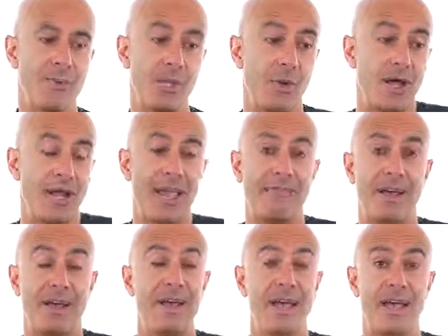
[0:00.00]
You want to have
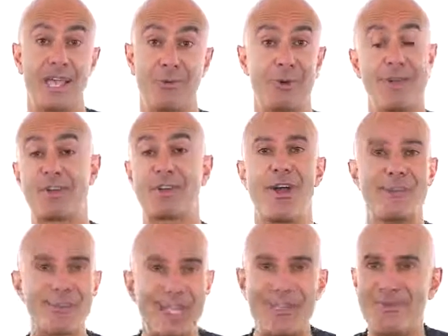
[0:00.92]
a
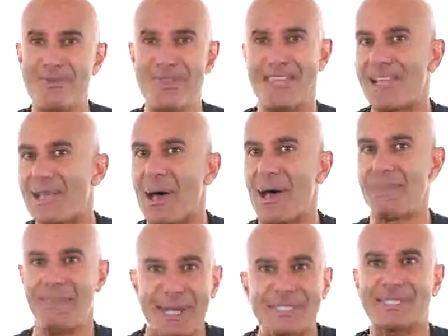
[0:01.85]
conversation with
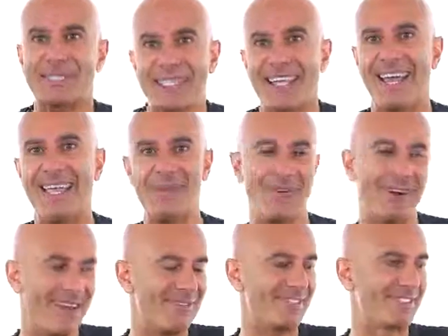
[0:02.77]
Elon Musk tonight? You
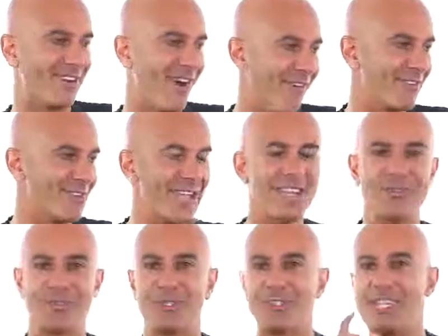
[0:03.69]
want to have a
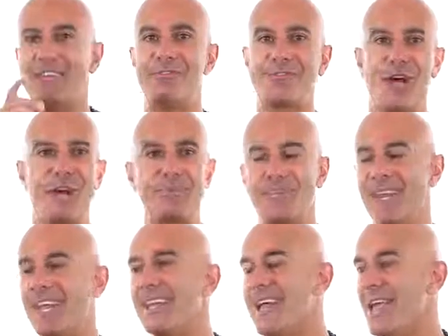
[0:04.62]
conversation with Steve Jobs
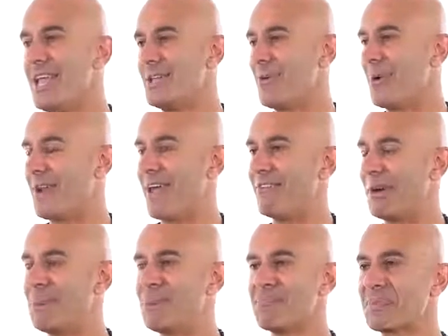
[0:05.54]
tonight? You want to have
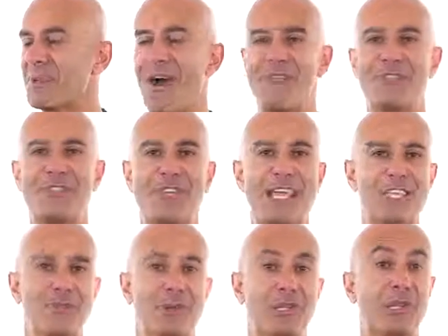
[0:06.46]
a
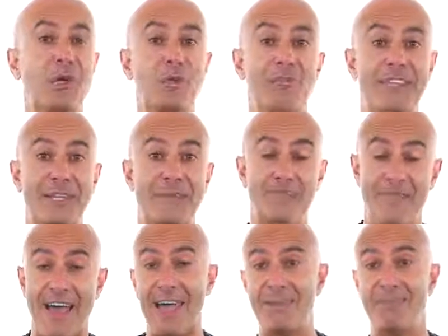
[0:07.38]
conversation with Ludwig
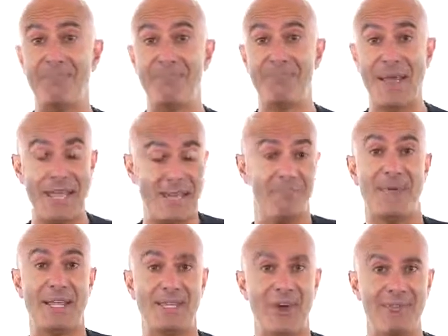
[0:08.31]
van
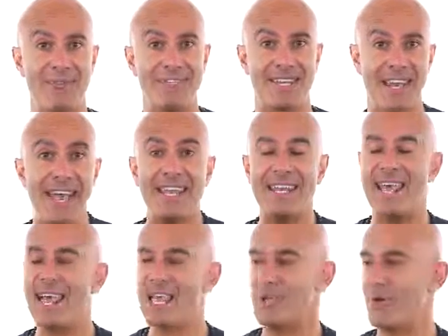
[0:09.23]
Beethoven tonight?
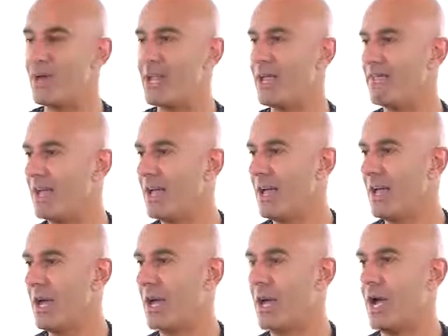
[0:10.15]
You want to have
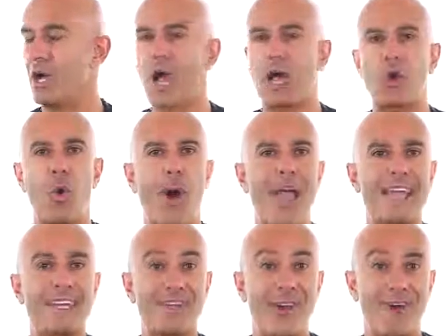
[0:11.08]
a
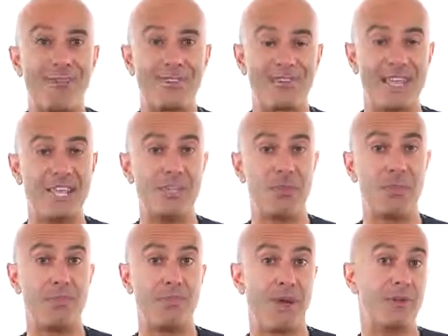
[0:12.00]
quiet conversation
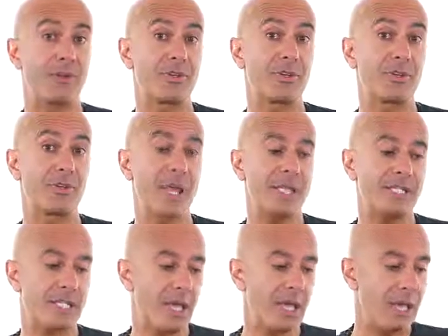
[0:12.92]
with Mother
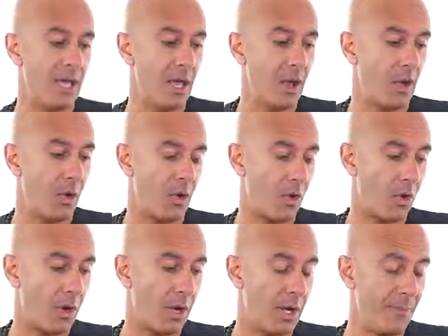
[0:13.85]
Teresa
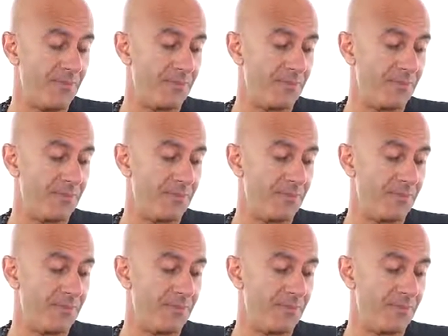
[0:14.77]
or